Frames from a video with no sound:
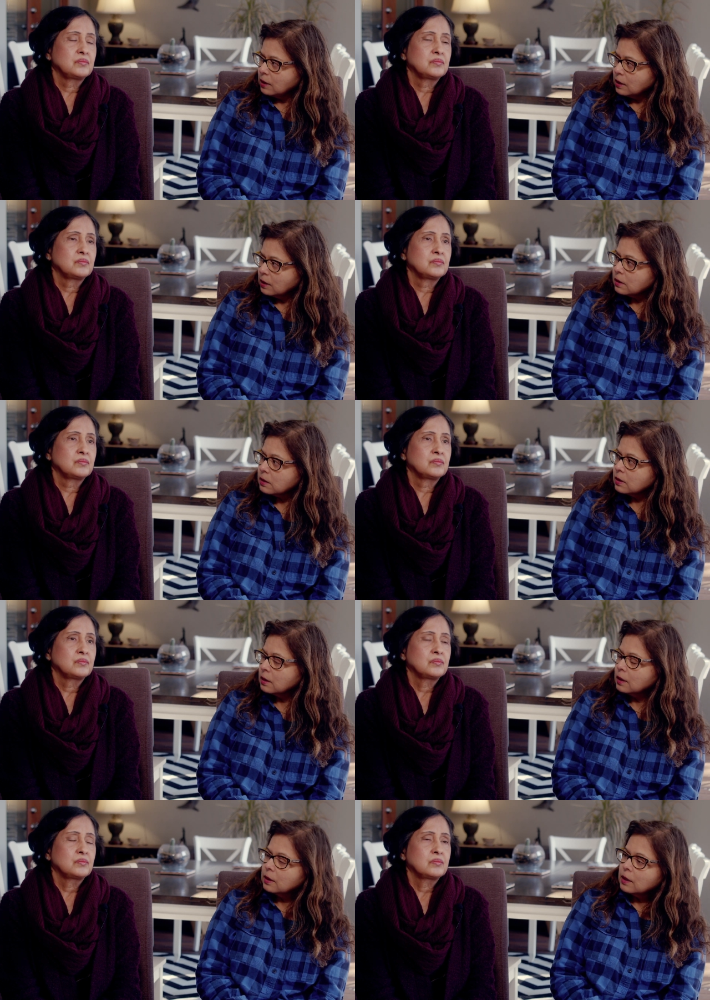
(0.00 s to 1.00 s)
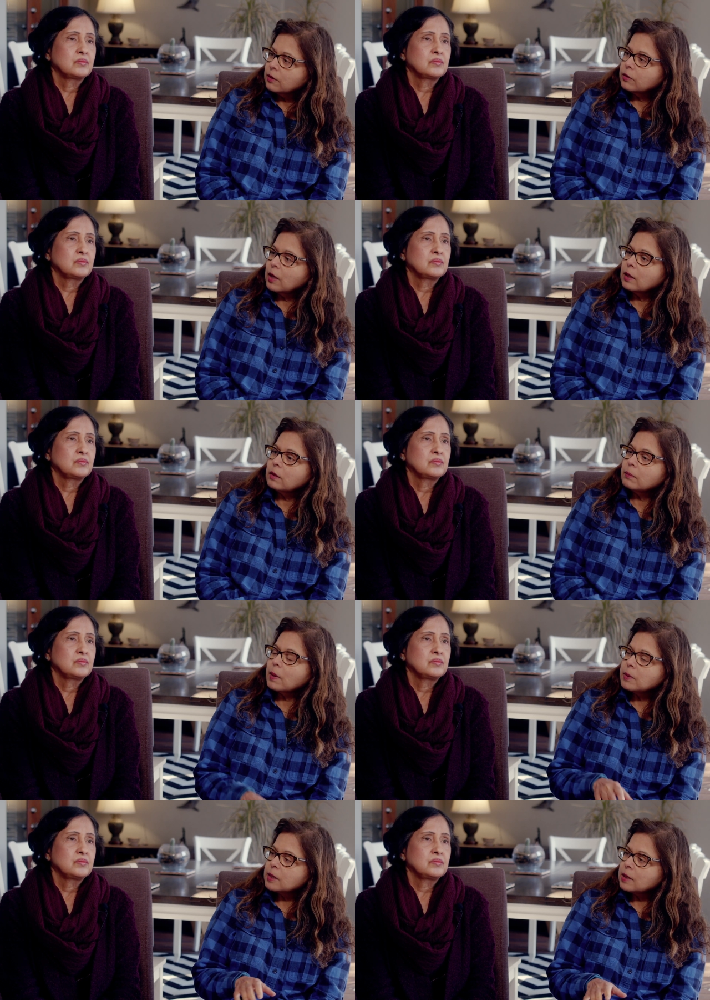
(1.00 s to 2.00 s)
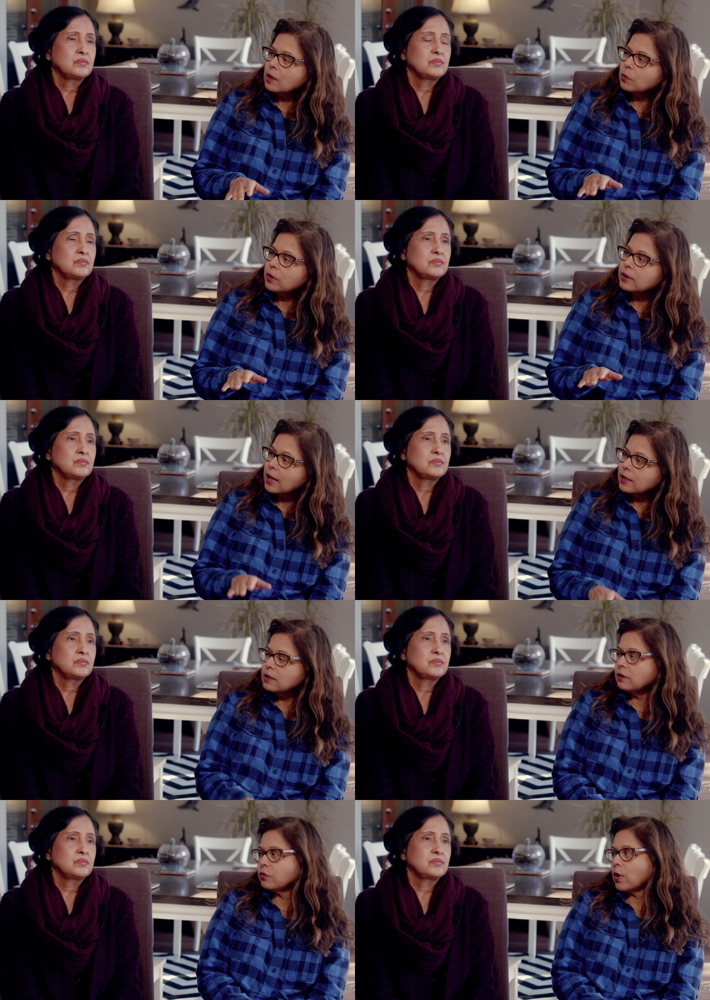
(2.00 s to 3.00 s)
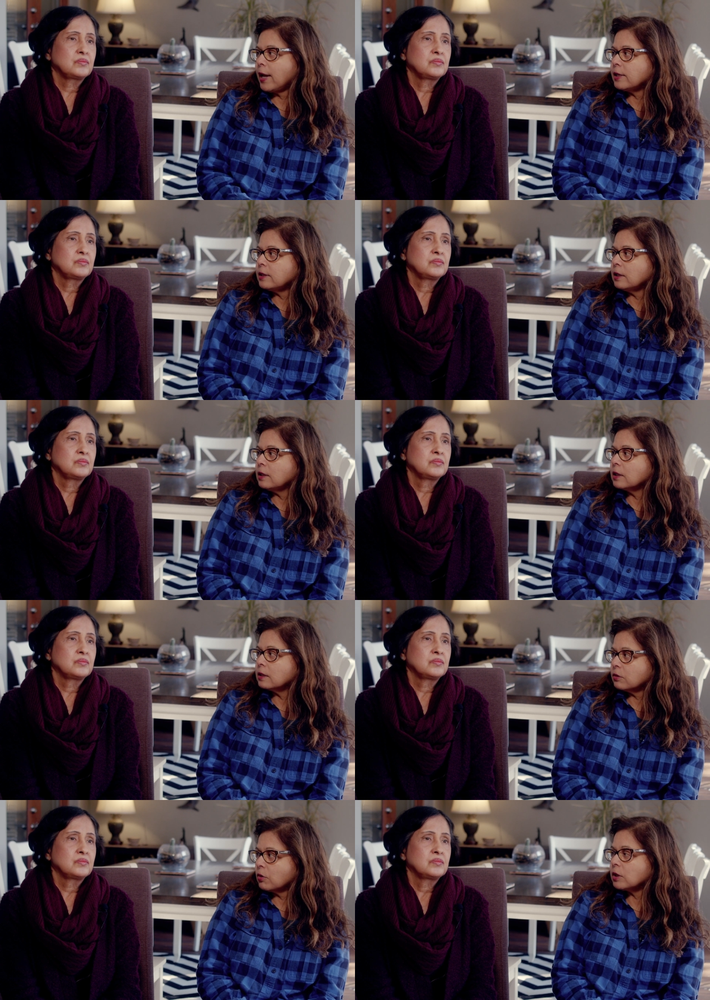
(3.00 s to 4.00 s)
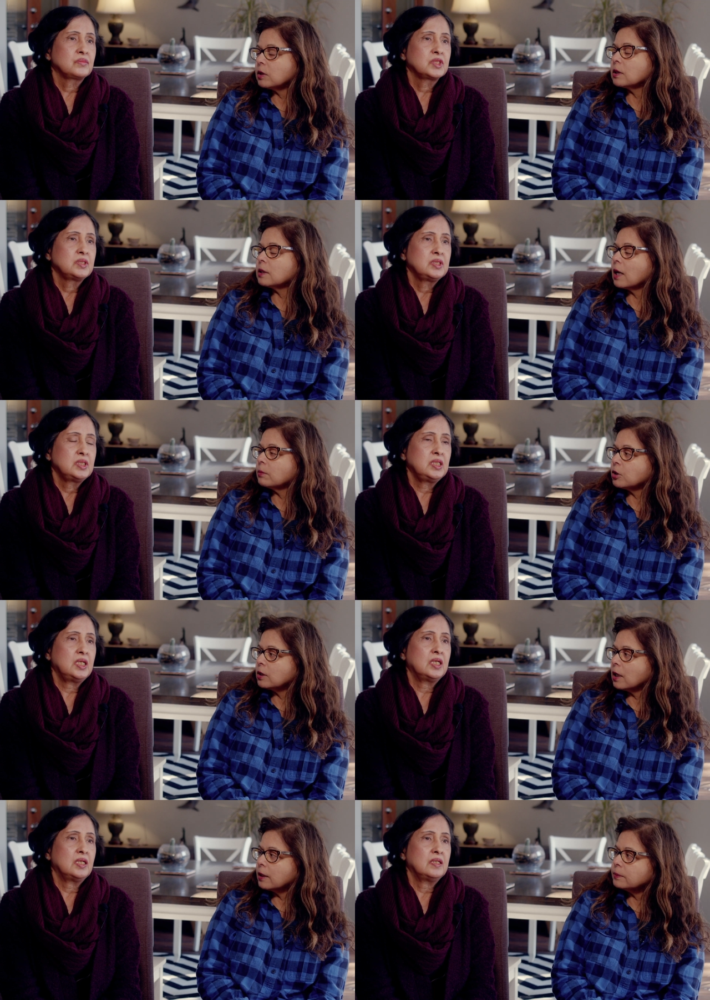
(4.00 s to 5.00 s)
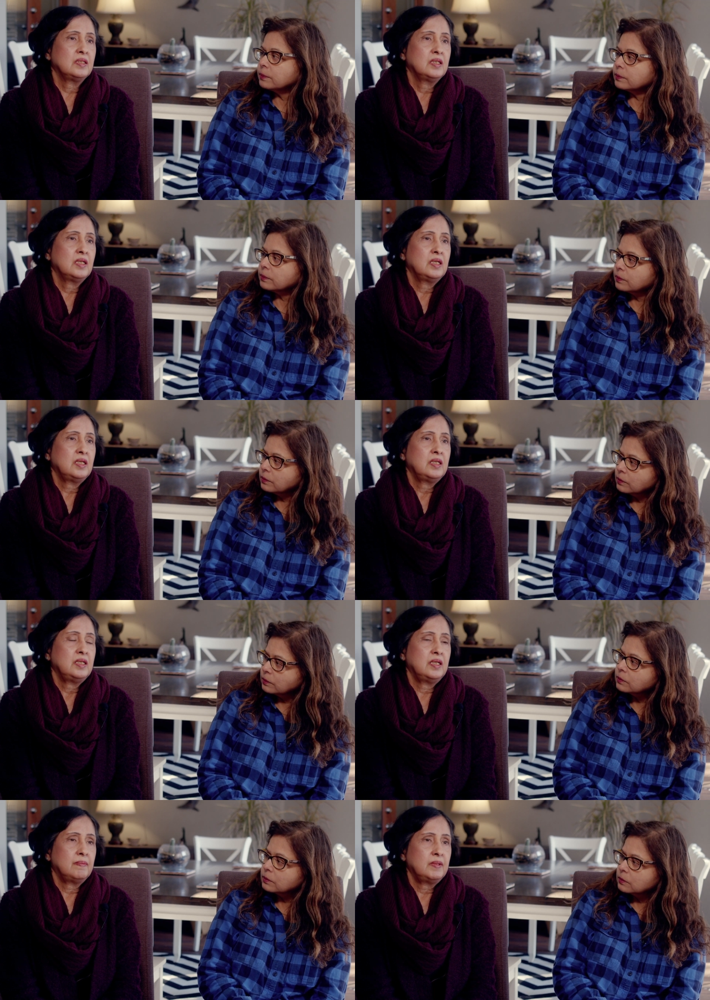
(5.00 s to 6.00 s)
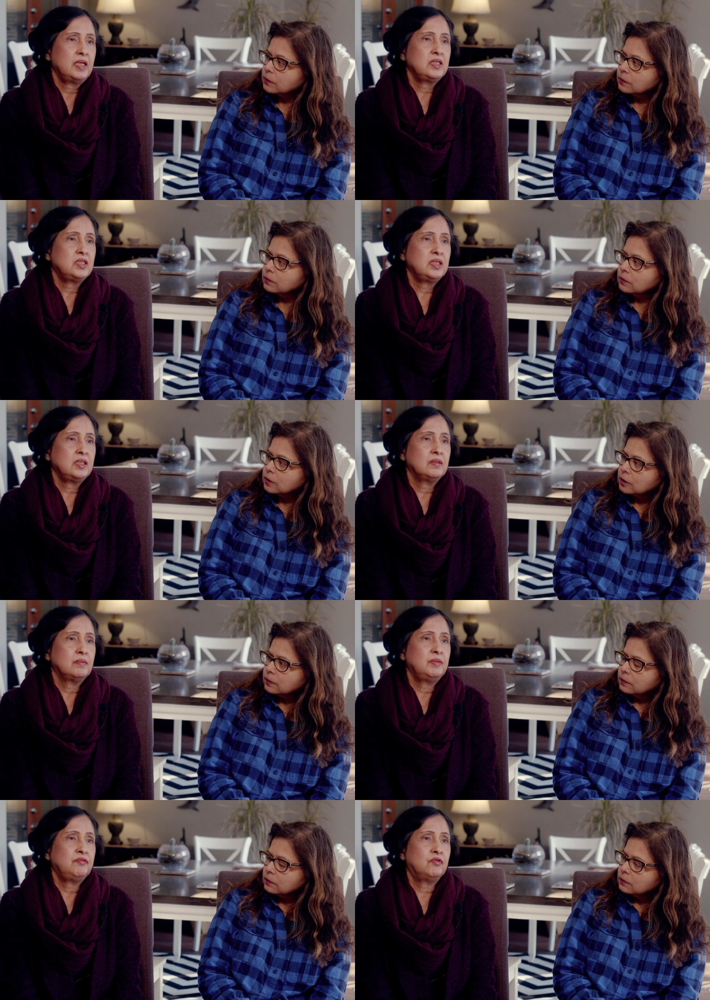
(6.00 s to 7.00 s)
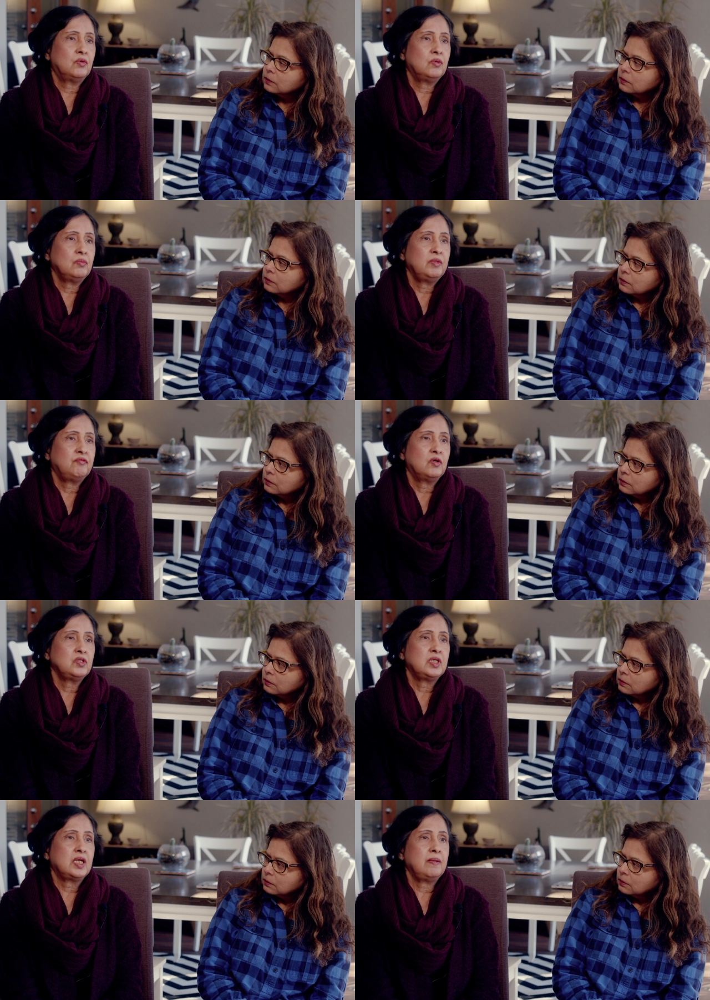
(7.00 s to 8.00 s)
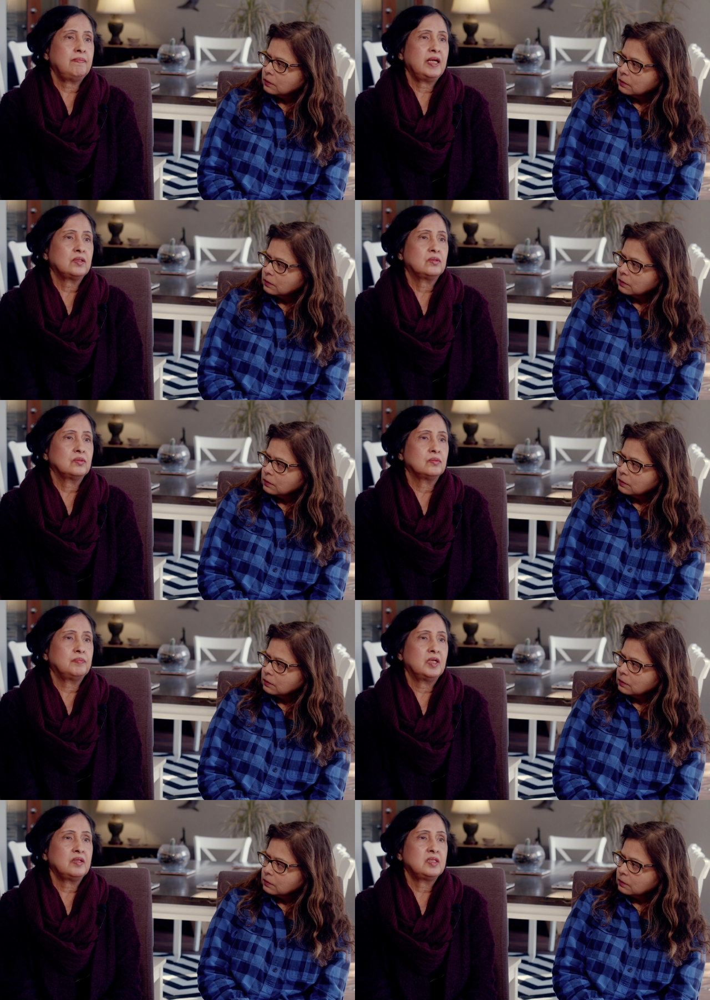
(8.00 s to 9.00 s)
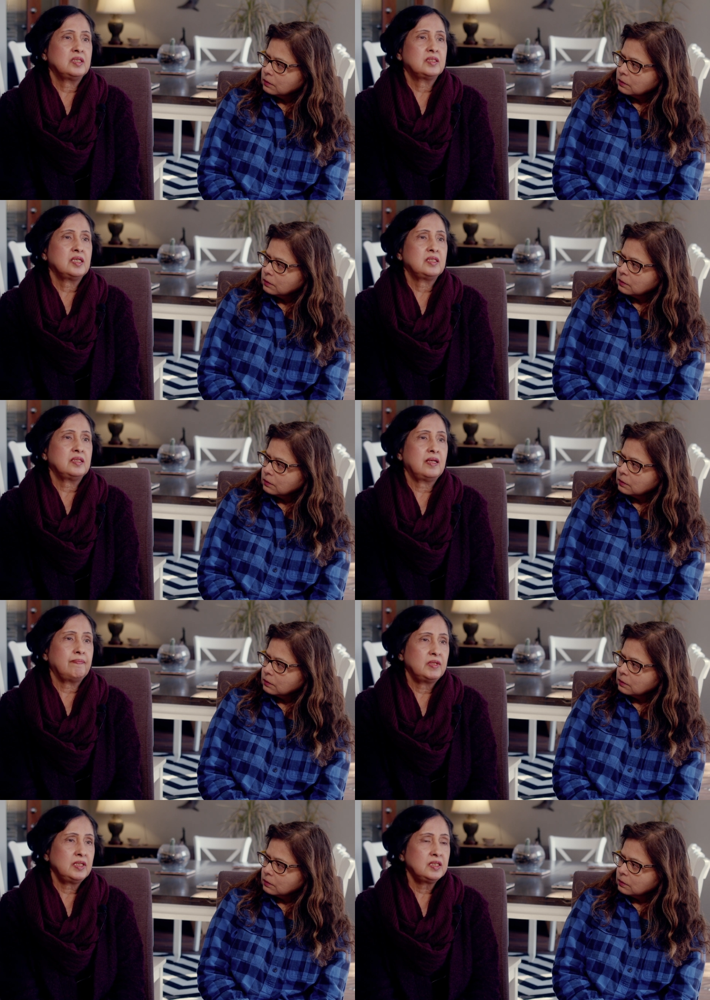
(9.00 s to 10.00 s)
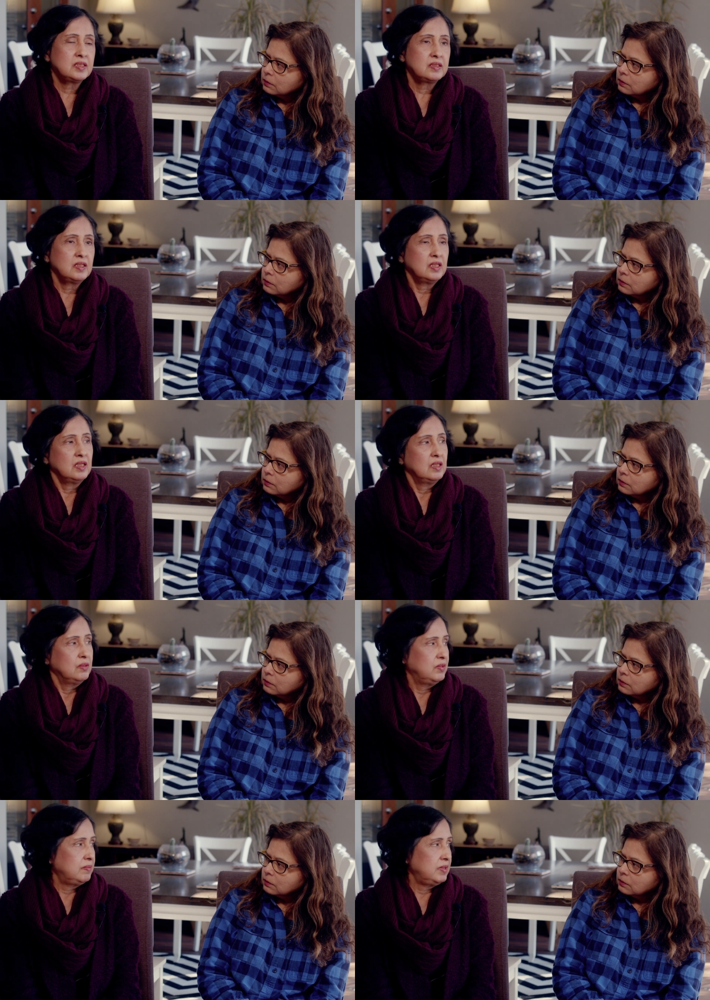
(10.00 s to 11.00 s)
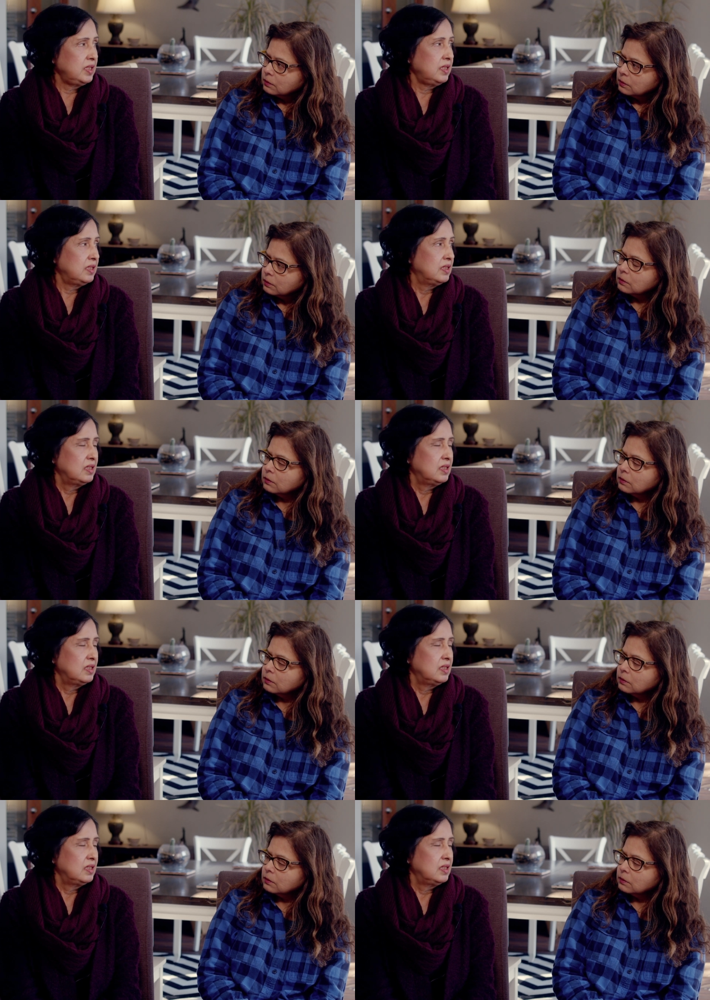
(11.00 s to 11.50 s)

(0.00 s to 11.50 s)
Speaker 1: years. Then mommy stayed with Daisy for eighteen years, right to the time she yeah. died. Mm.
Speaker 2: Yeah, and she uh, before before she came back to Perth, she stayed in Tampines mm. with me,